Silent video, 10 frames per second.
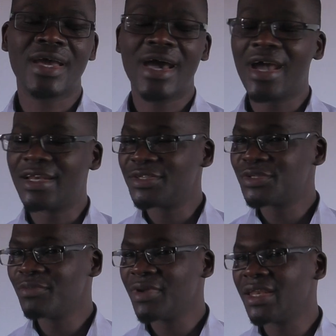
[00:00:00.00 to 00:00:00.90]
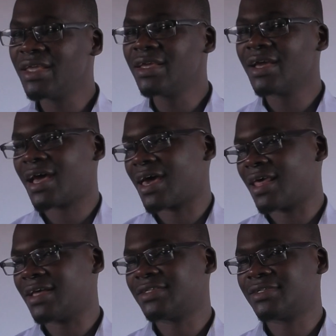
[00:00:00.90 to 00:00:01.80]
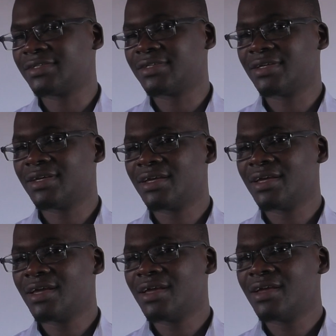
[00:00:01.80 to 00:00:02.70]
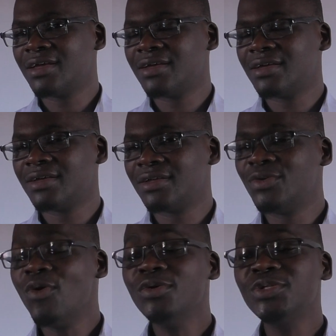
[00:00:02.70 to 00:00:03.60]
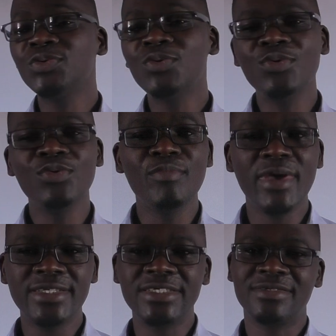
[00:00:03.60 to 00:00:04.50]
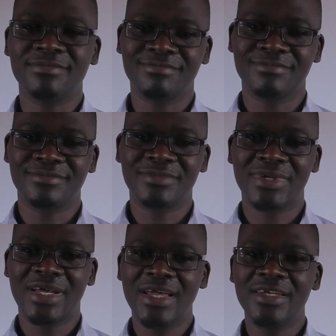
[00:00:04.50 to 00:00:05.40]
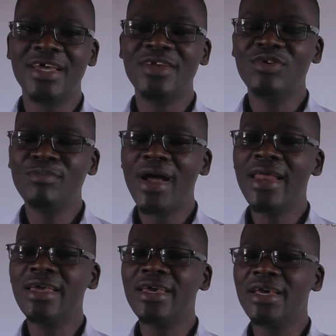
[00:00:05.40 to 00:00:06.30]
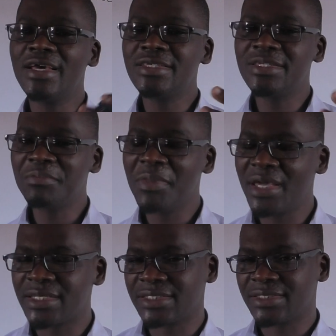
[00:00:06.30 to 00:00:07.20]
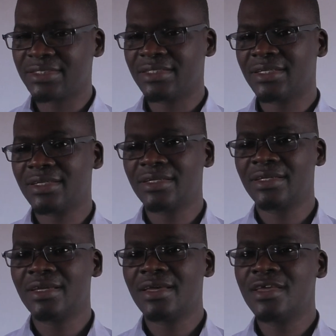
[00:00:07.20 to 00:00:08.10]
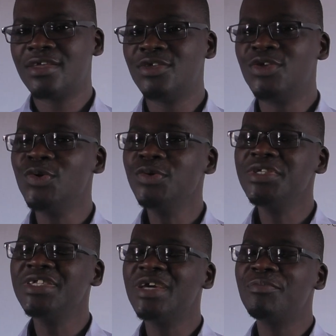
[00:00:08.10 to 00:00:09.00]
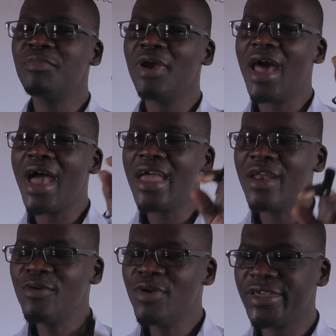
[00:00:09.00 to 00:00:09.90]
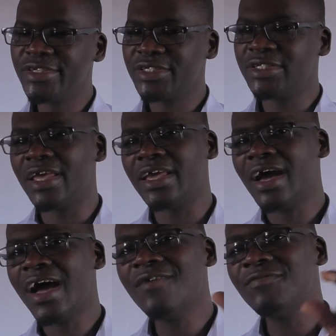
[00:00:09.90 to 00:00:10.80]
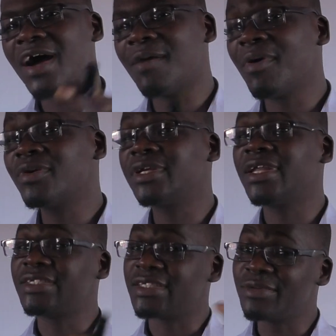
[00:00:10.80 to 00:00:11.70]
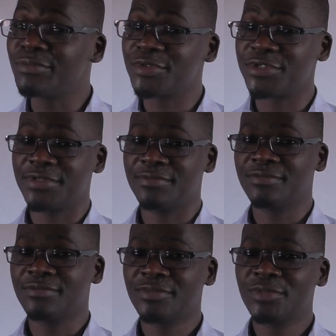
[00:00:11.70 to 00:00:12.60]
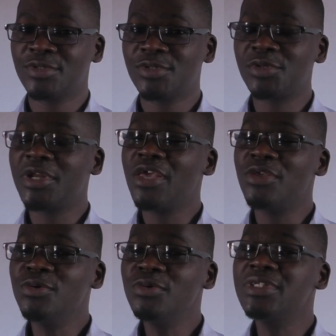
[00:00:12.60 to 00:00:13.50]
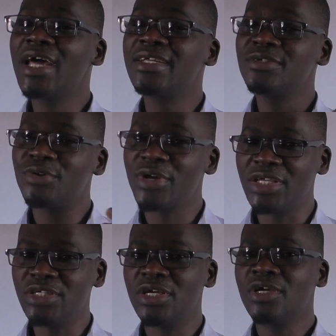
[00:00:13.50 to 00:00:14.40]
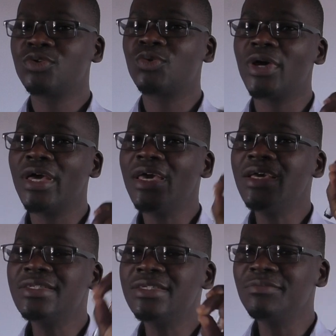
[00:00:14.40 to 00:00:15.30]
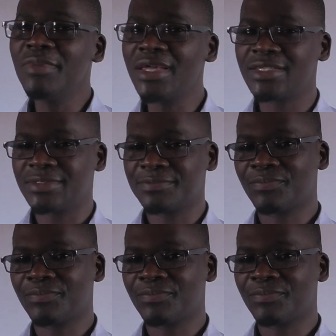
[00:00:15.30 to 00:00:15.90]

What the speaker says: and so many others. Those who do betting, they normally estimate using the prior knowledge they have about the teams. So they use that knowledge to estimate